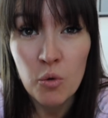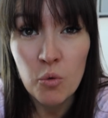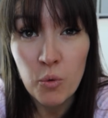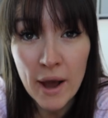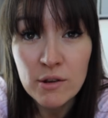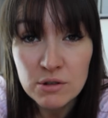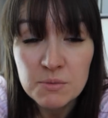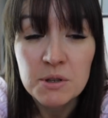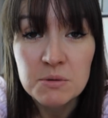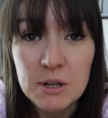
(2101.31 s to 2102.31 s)
where you're
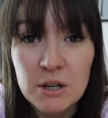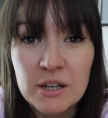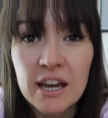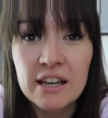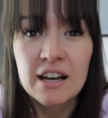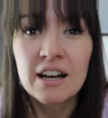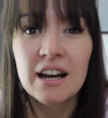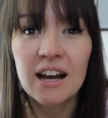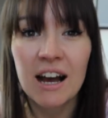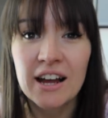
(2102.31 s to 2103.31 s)
supposed to be looking
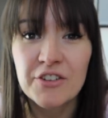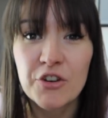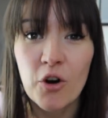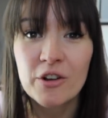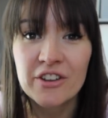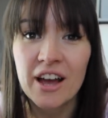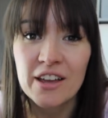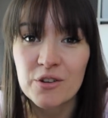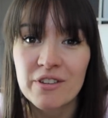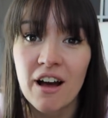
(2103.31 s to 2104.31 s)
and not
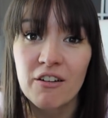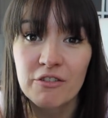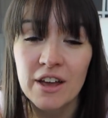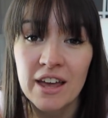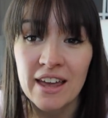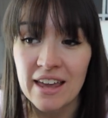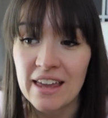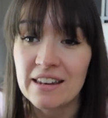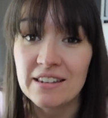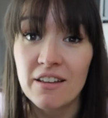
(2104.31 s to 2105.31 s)
at yourself
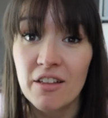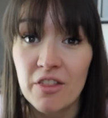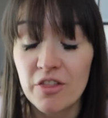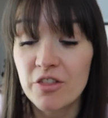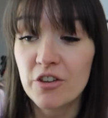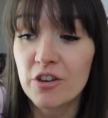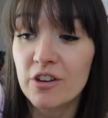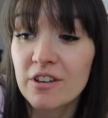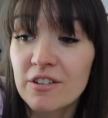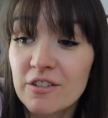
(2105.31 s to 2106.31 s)
in
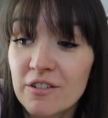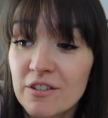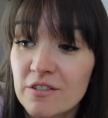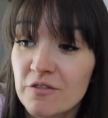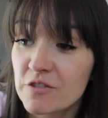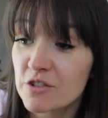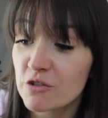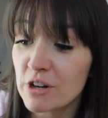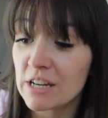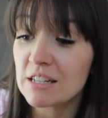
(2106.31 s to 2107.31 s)
the
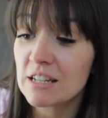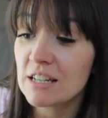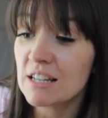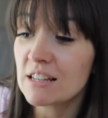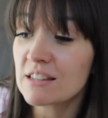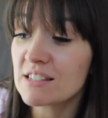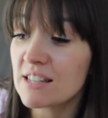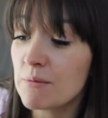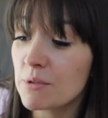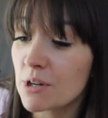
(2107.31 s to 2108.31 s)
screen. The
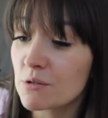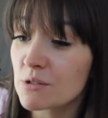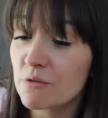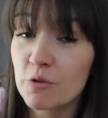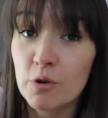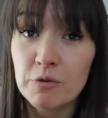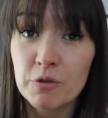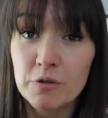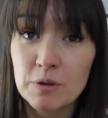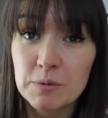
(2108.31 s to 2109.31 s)
same goes for if you're
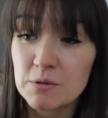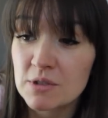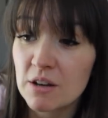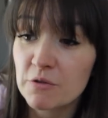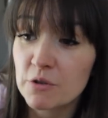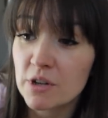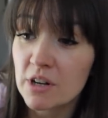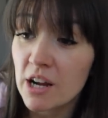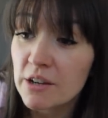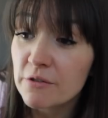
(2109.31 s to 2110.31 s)
filming yourself on an
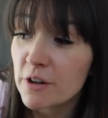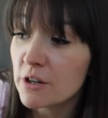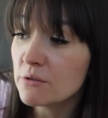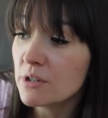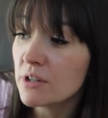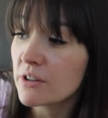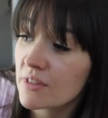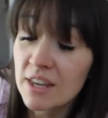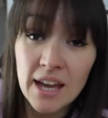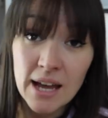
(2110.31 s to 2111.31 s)
iPhone.
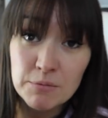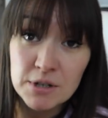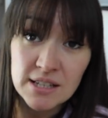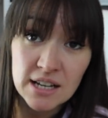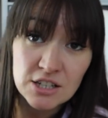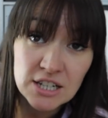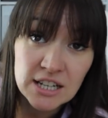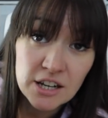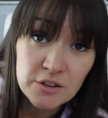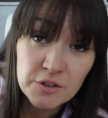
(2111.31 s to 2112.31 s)
The camera is
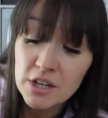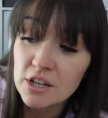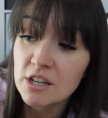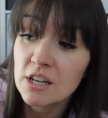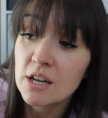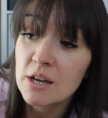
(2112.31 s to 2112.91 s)
actually over here,